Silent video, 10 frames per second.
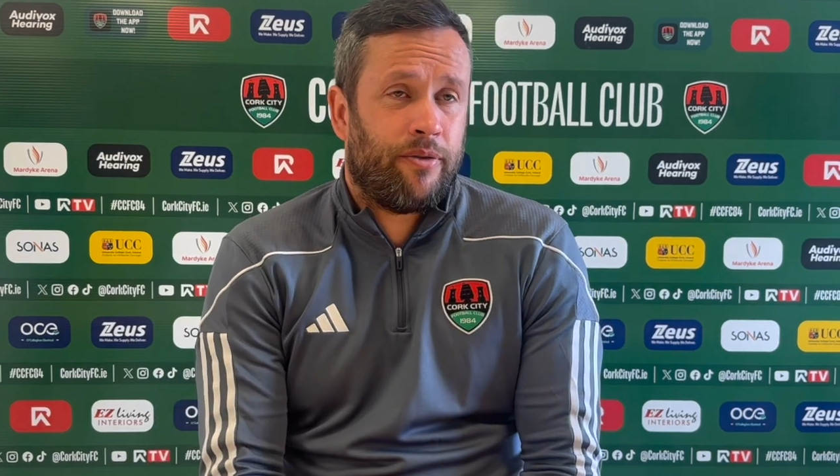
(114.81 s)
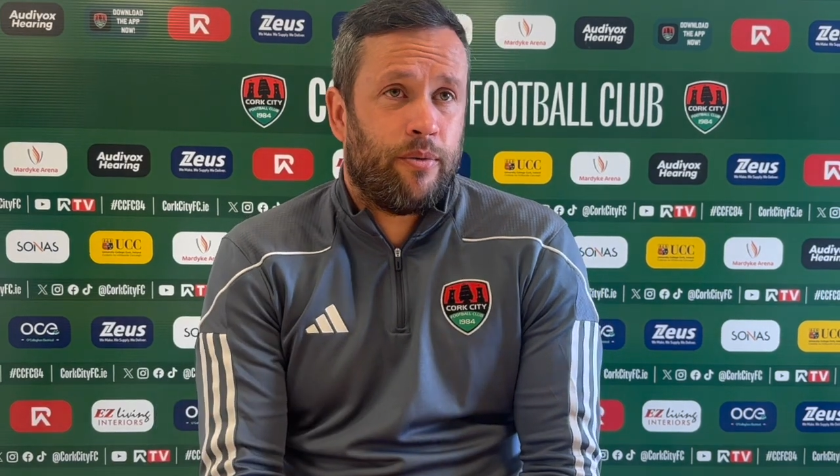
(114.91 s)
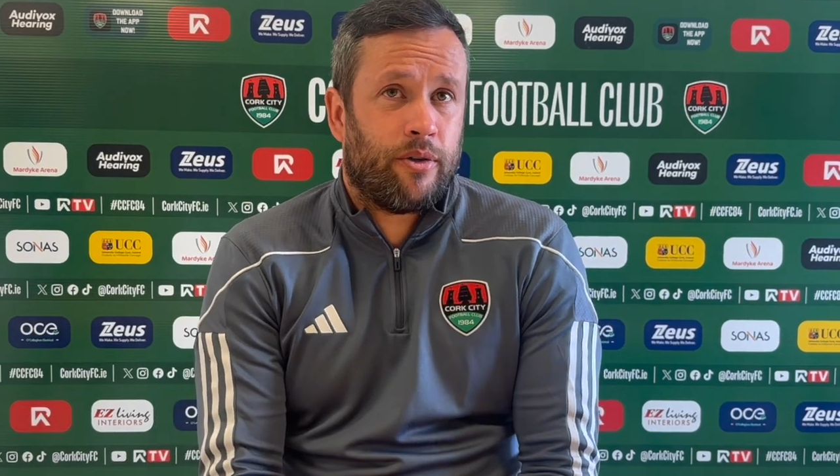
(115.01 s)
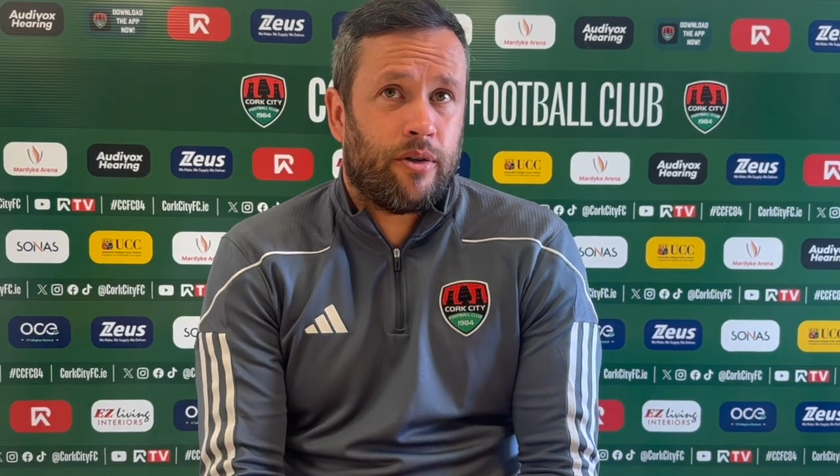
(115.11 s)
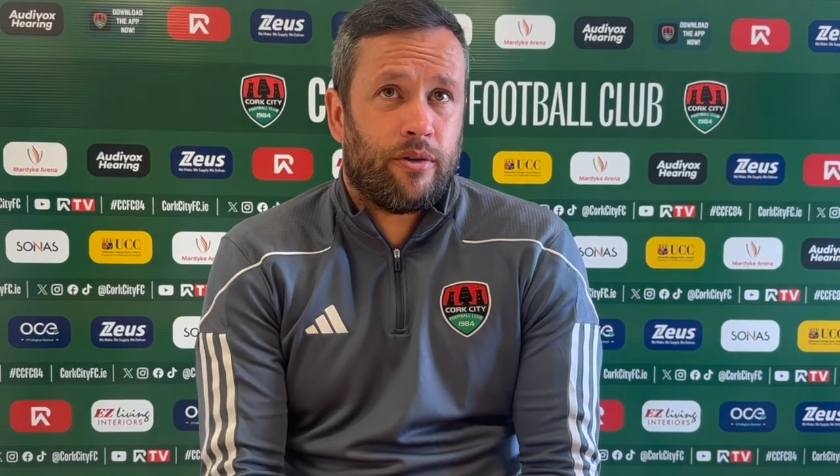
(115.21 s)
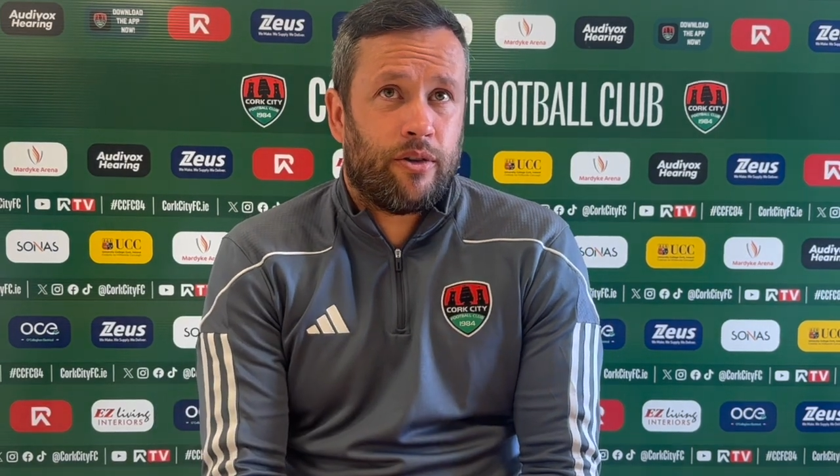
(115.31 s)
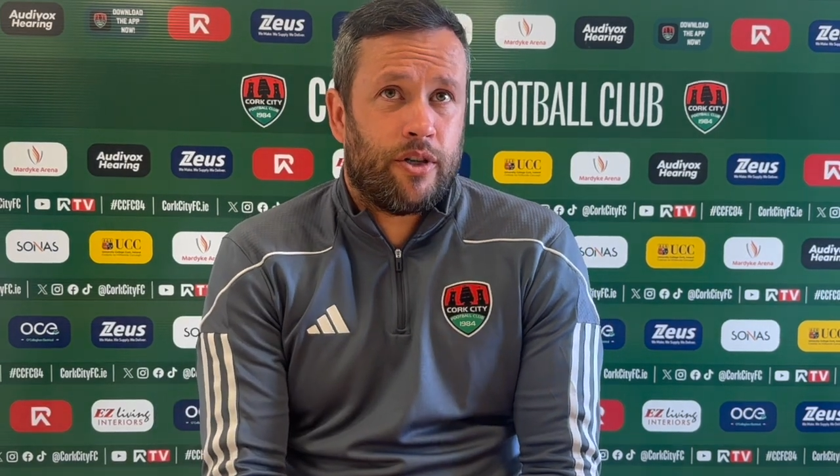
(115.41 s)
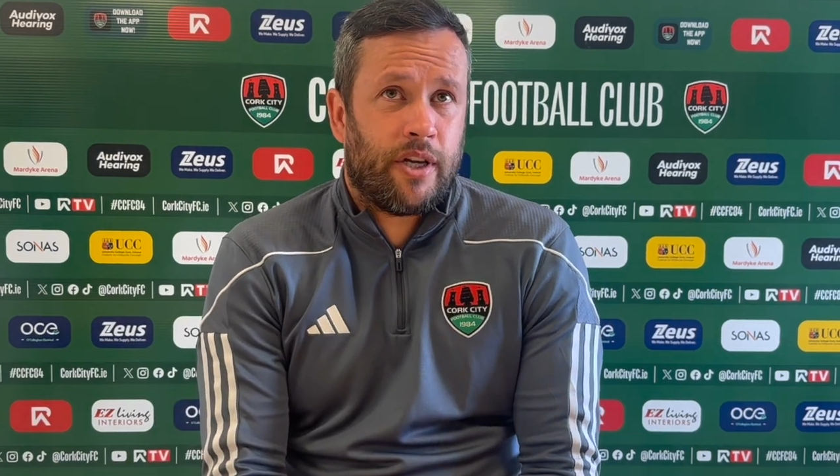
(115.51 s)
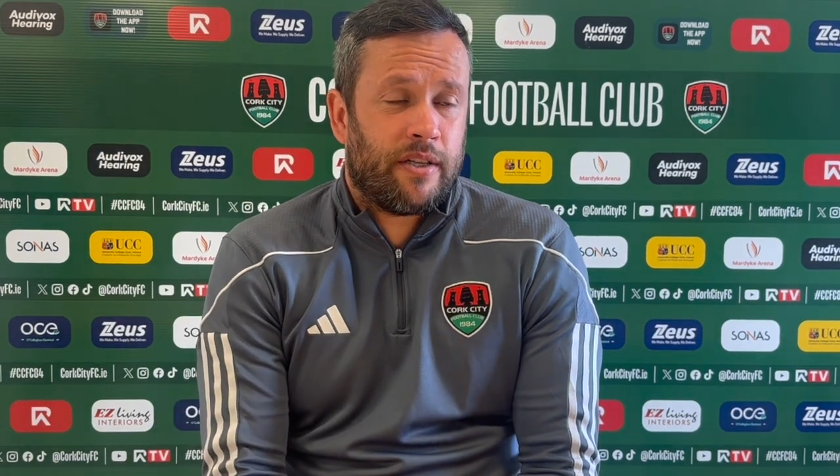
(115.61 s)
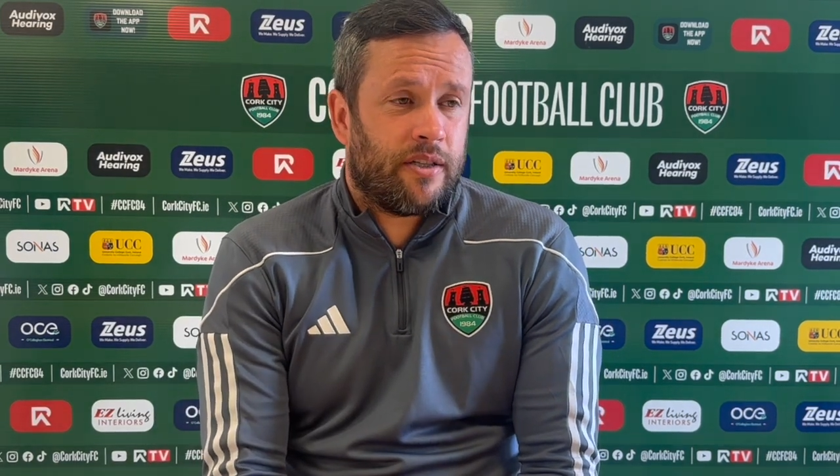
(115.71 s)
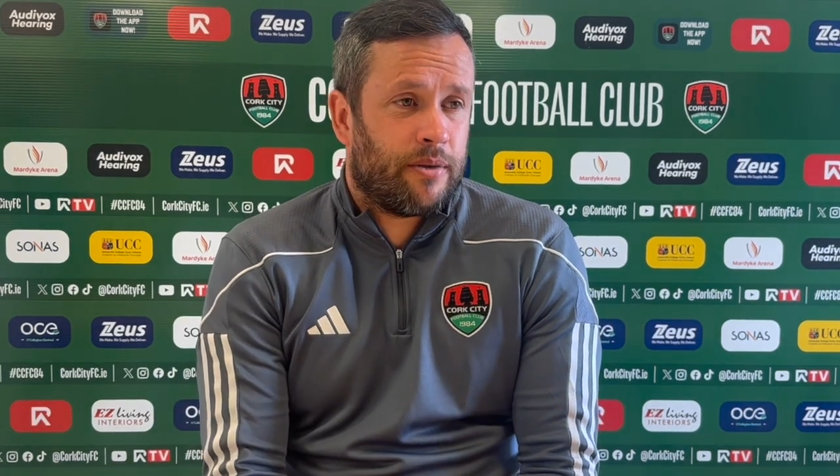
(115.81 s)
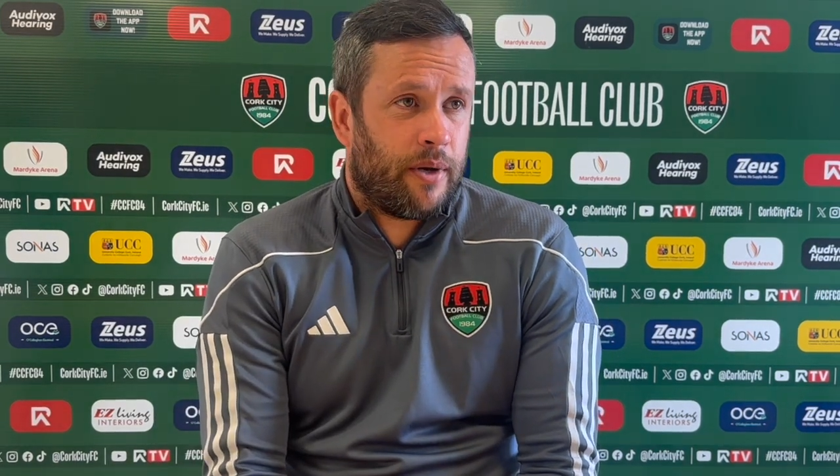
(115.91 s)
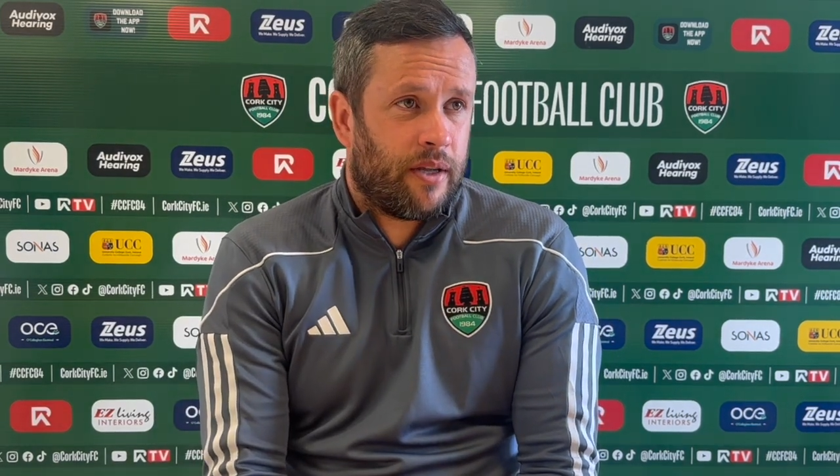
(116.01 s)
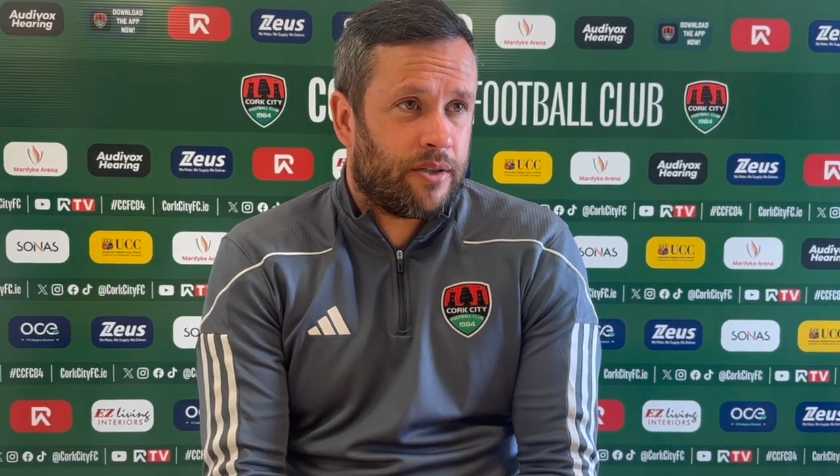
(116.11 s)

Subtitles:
few other chances as well.